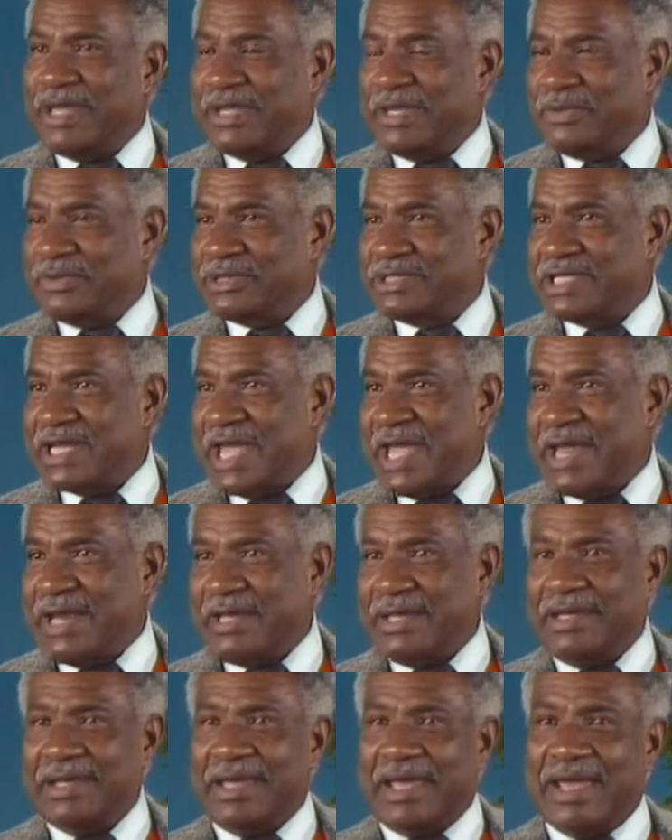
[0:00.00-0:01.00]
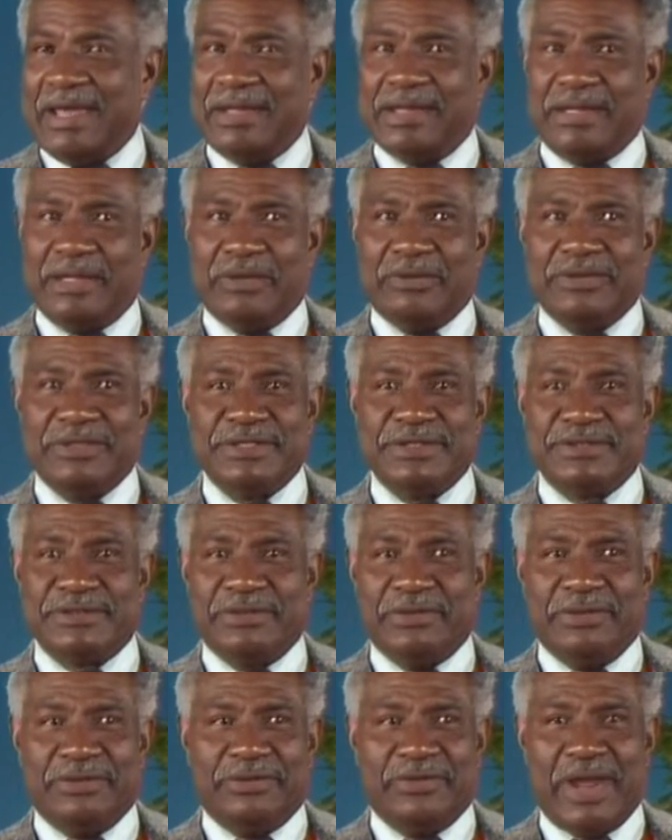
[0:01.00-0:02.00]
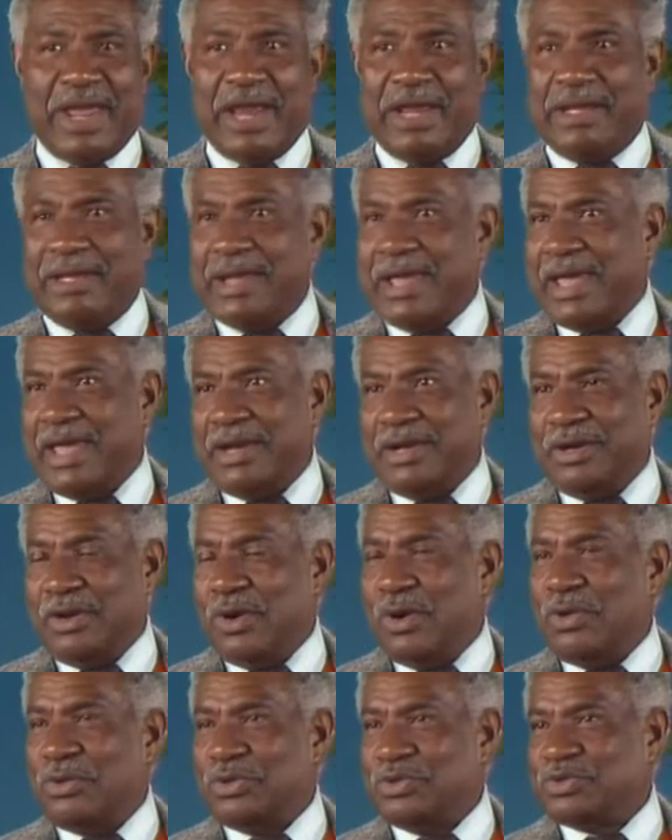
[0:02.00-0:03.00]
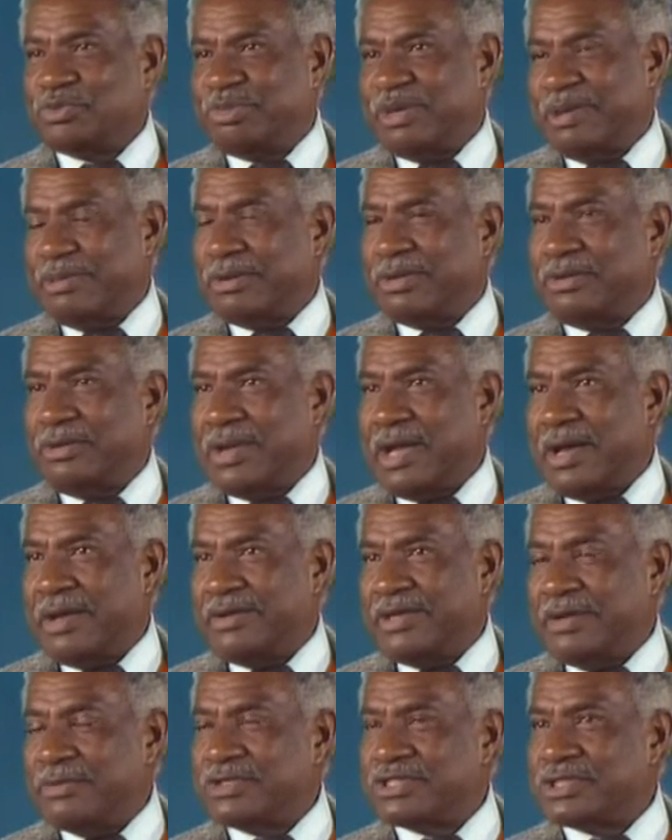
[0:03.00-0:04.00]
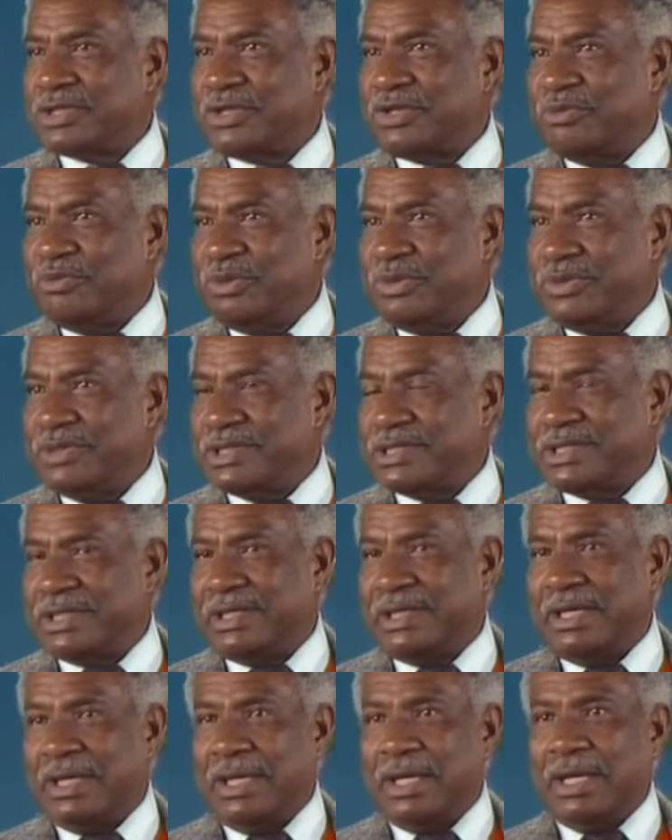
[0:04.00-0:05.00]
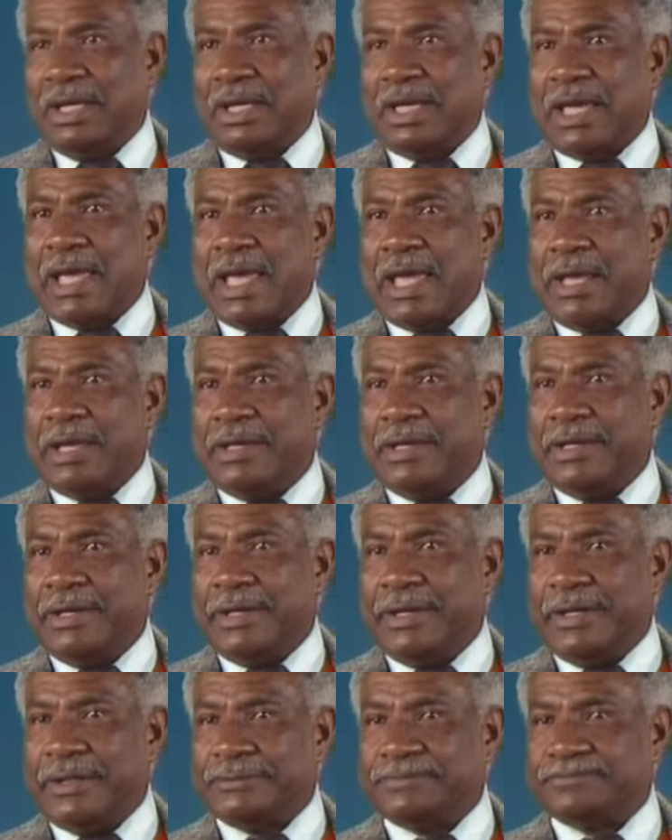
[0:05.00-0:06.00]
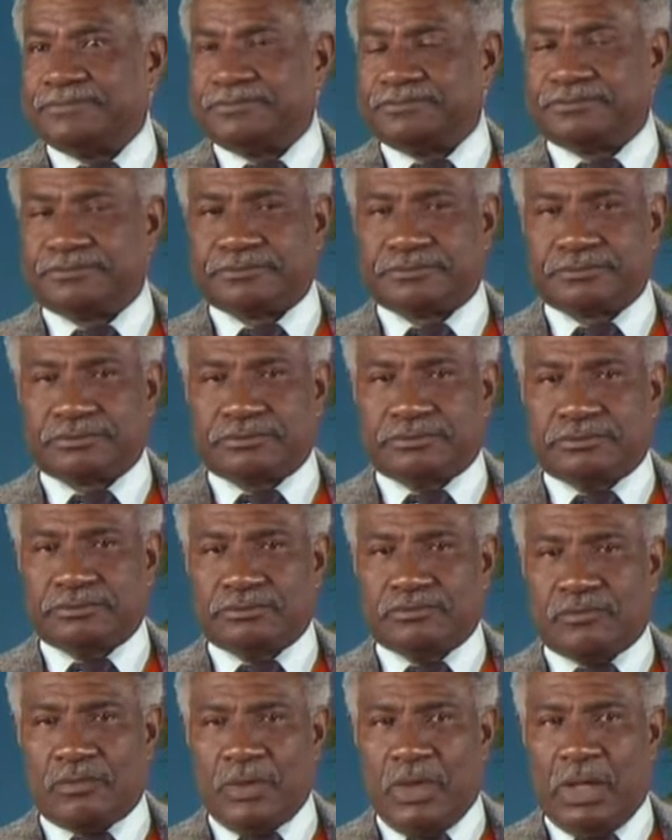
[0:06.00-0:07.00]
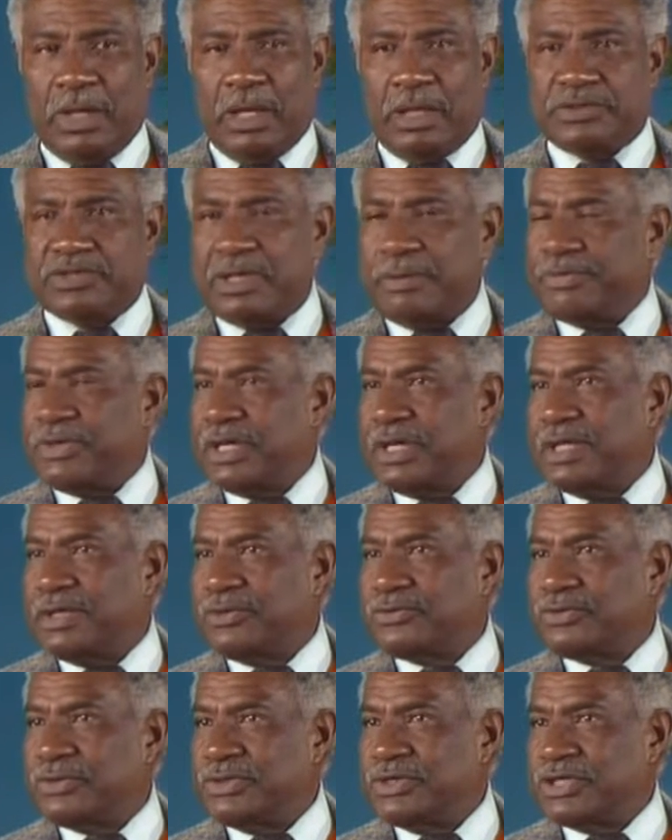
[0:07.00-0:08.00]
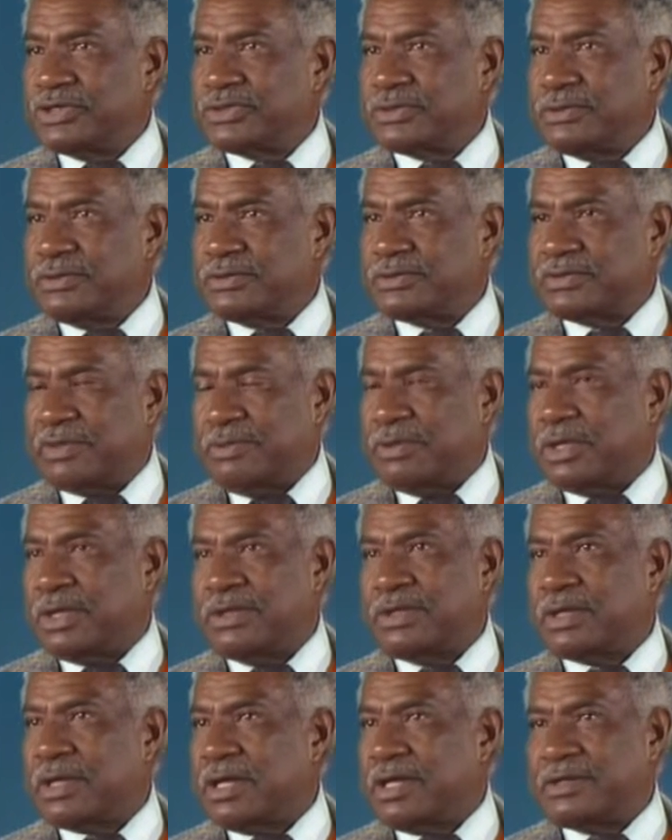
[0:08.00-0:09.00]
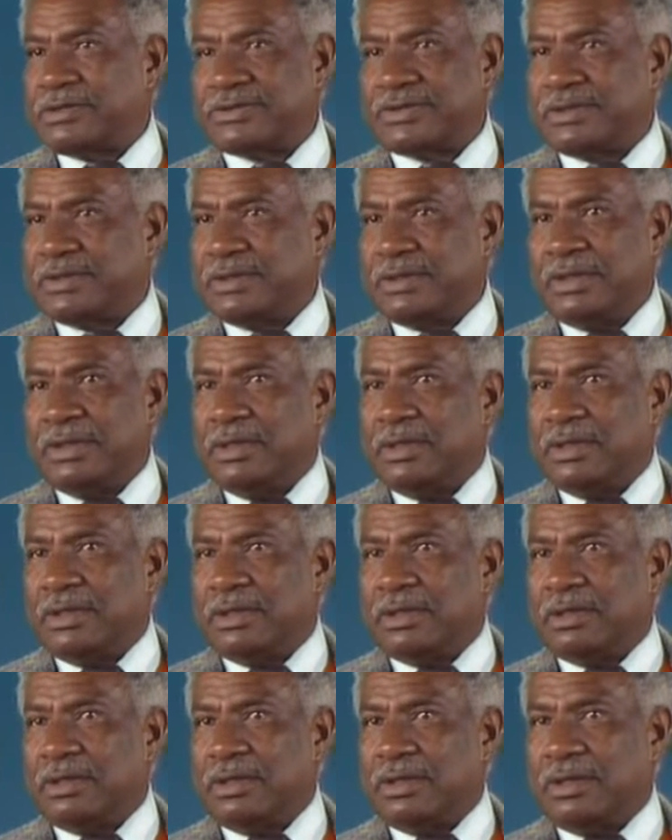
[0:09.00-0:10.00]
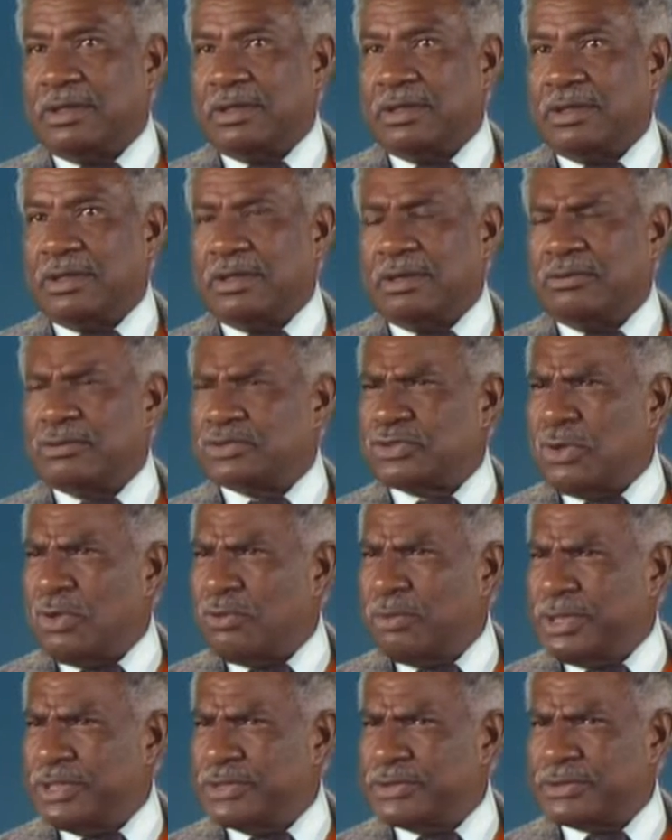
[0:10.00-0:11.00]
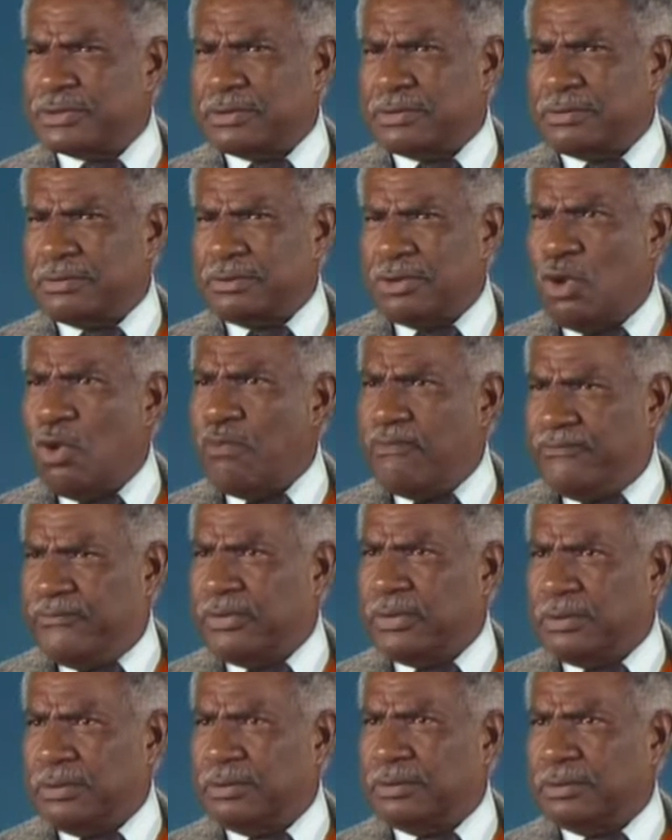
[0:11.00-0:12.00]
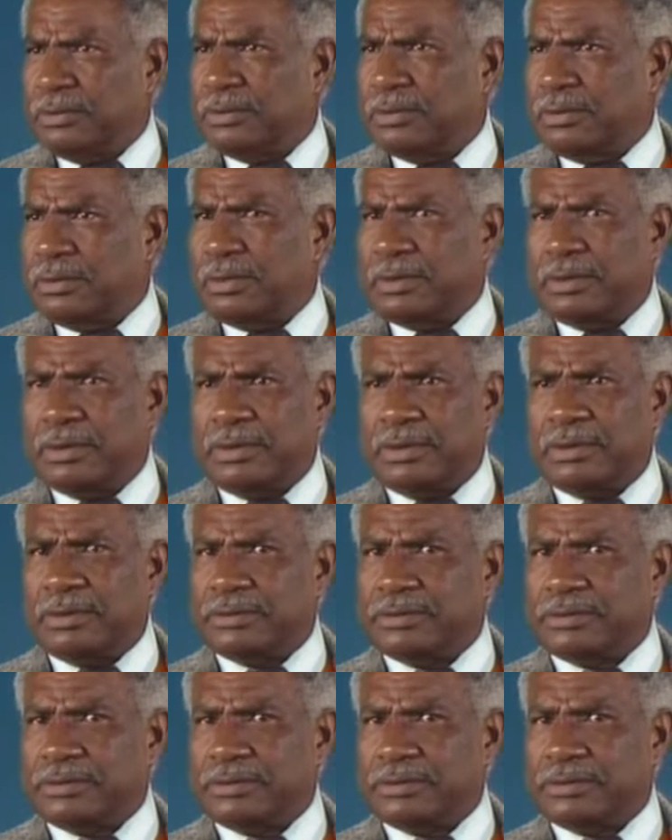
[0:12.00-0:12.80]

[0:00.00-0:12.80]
there was daddy and there was granddad and all those people around. There was the community. And uh, uh, something in the tradition, something in the culture uh, was always hopeful. Uh,